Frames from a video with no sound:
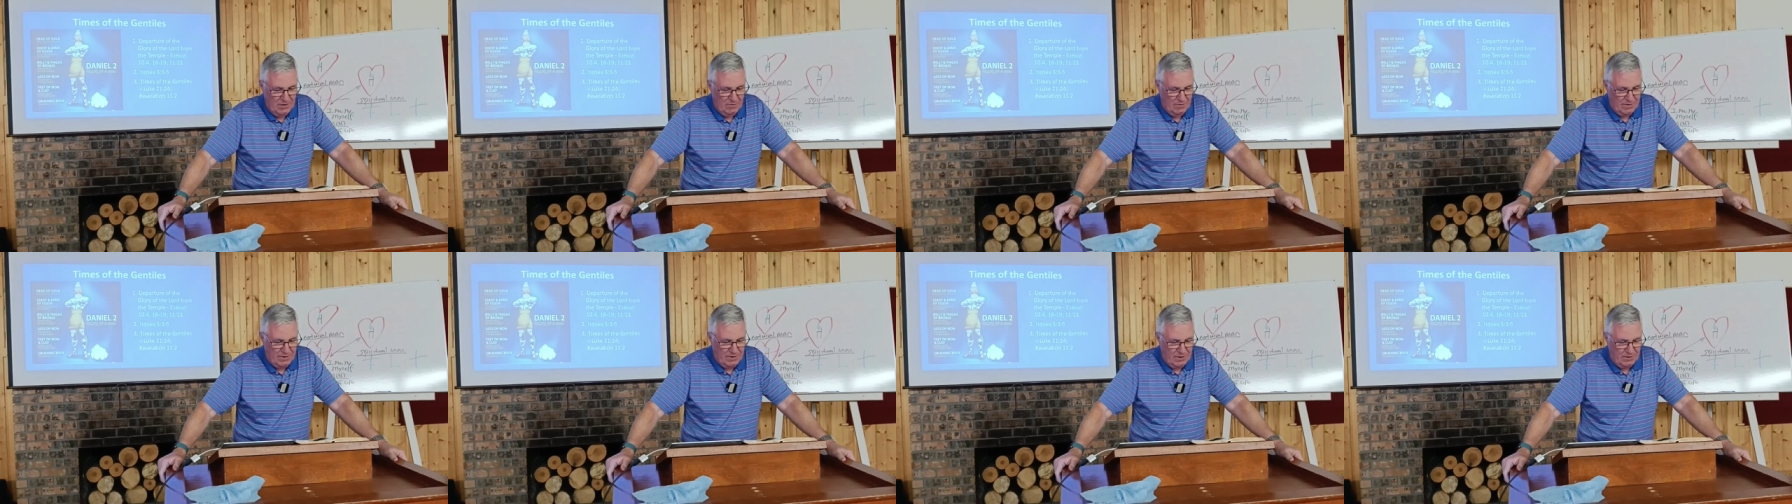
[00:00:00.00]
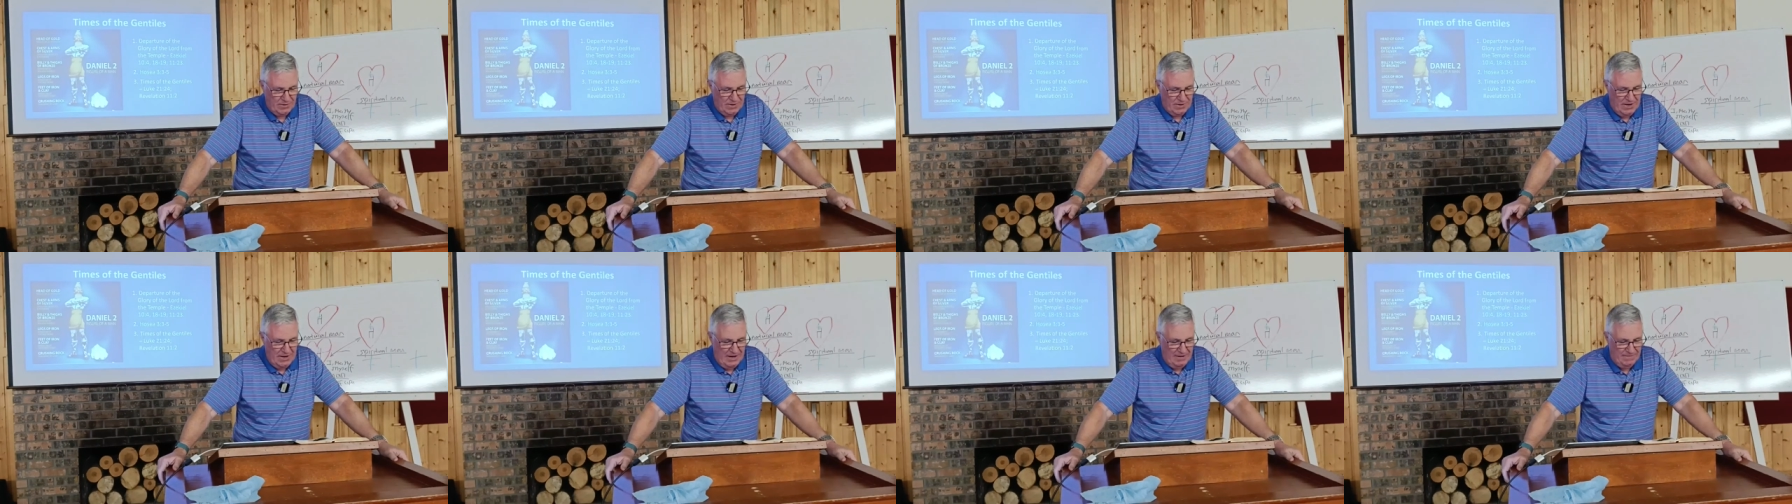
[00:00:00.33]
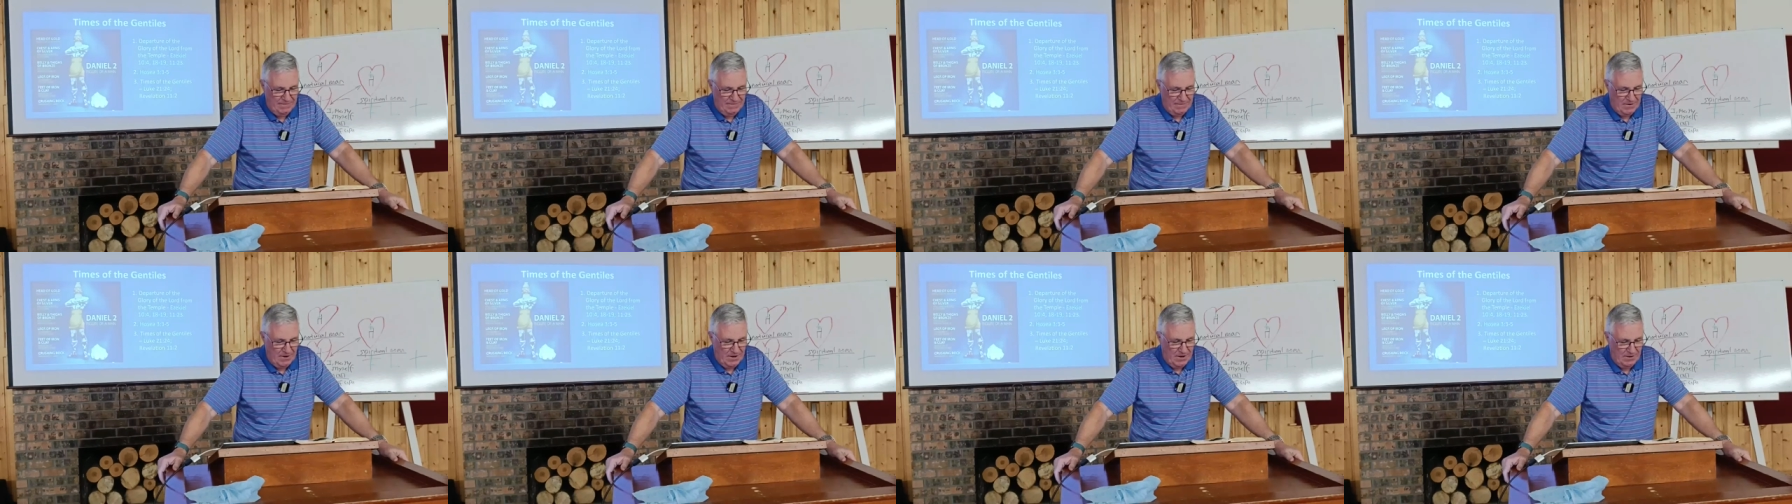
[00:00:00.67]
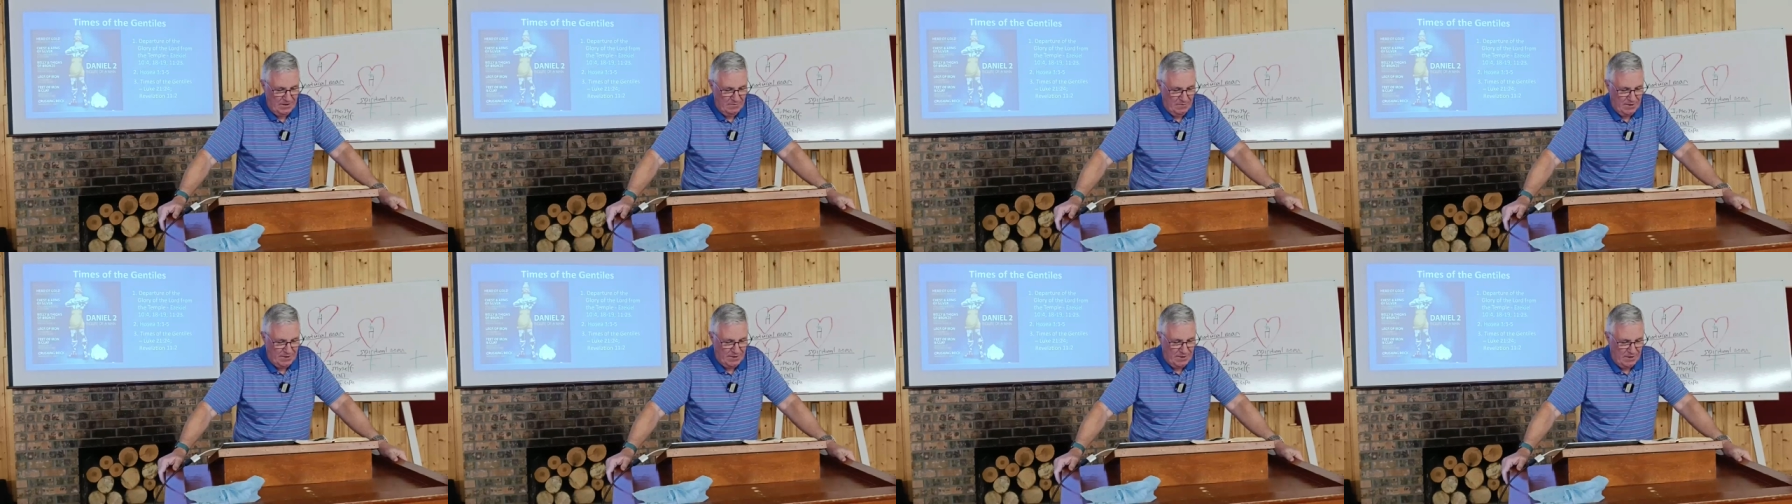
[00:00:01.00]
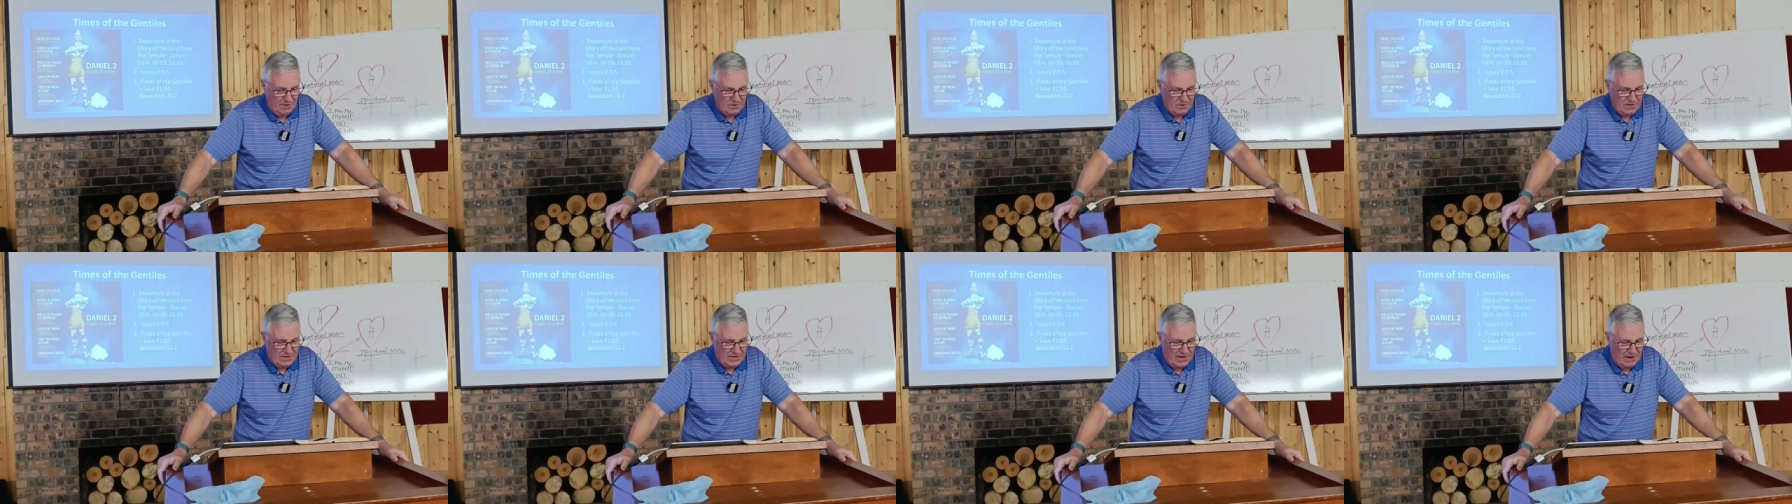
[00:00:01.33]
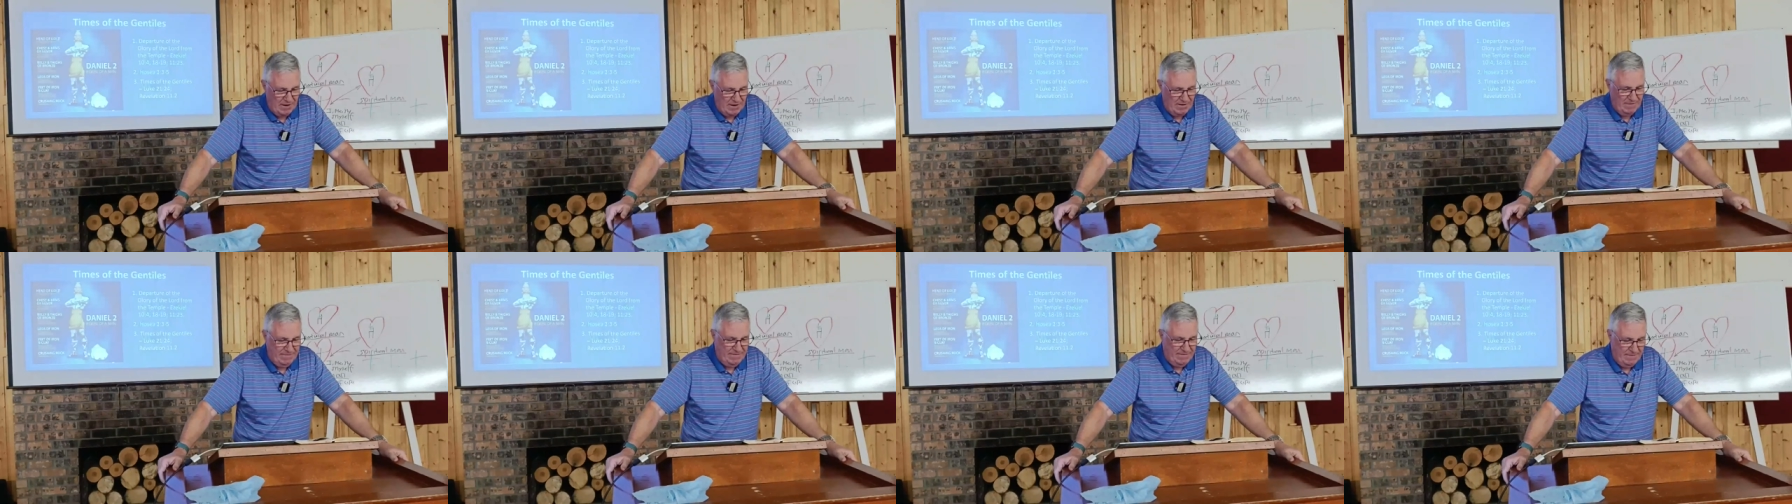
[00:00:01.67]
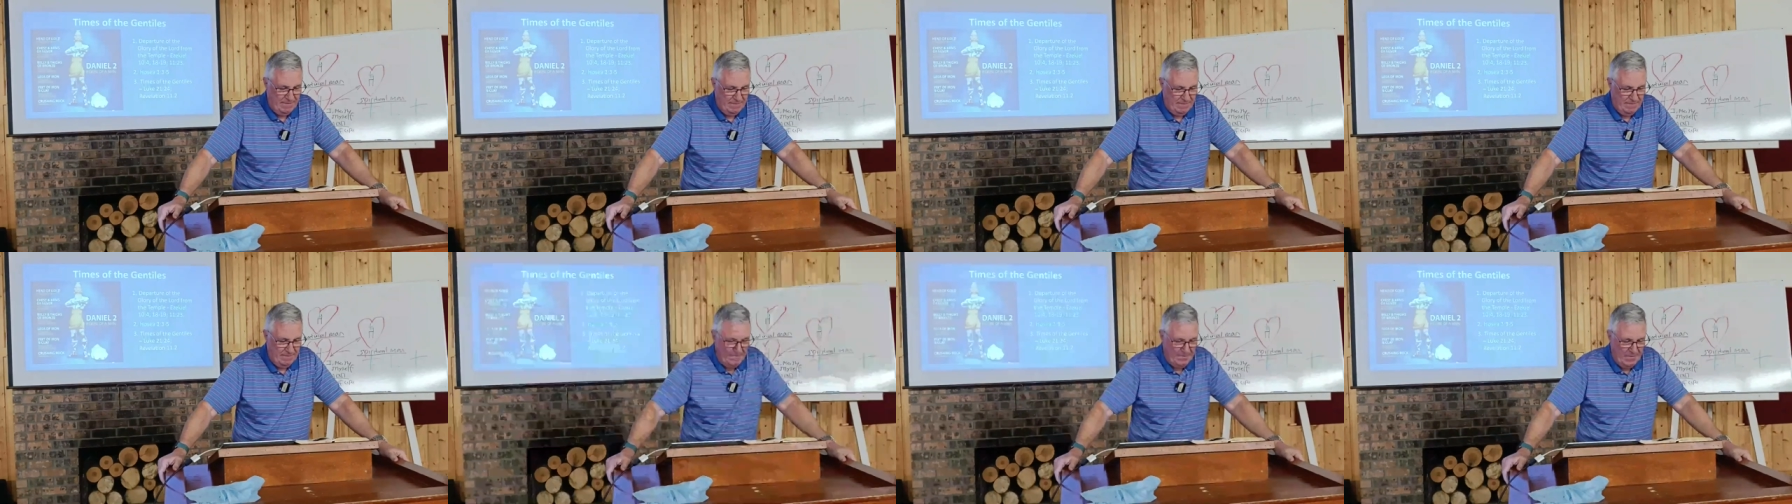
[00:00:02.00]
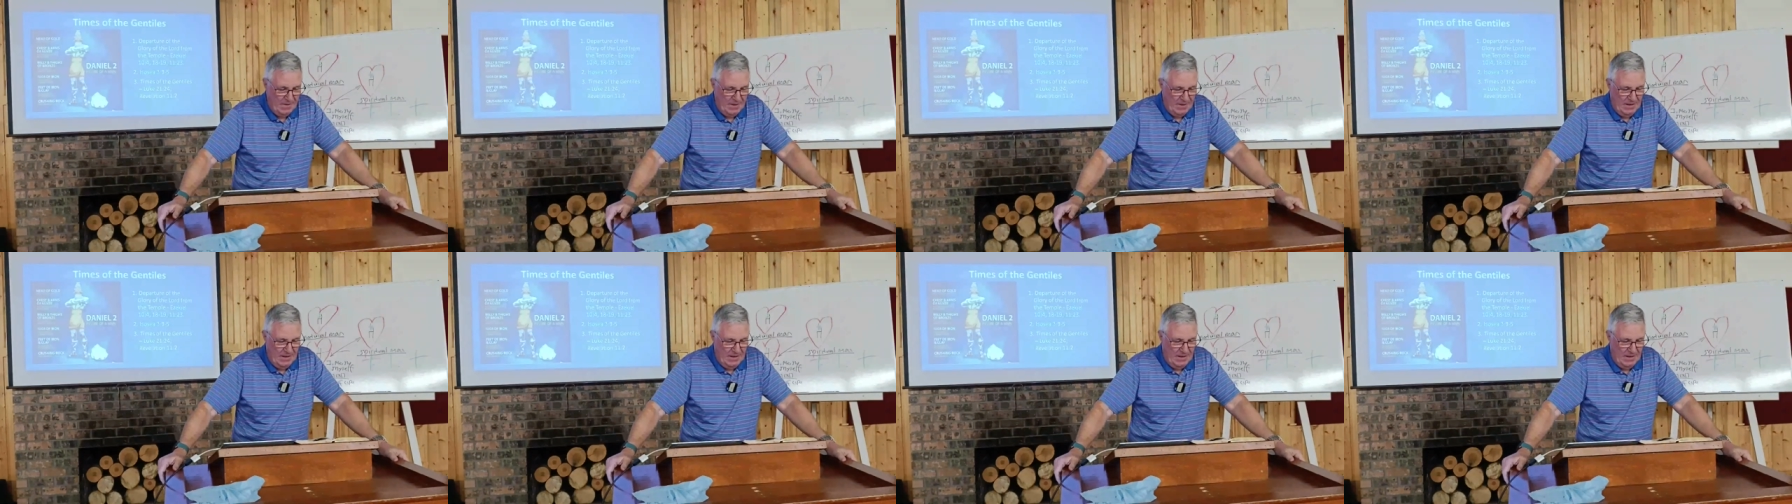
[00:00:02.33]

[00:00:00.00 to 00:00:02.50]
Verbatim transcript: without an ephod, without teraphim.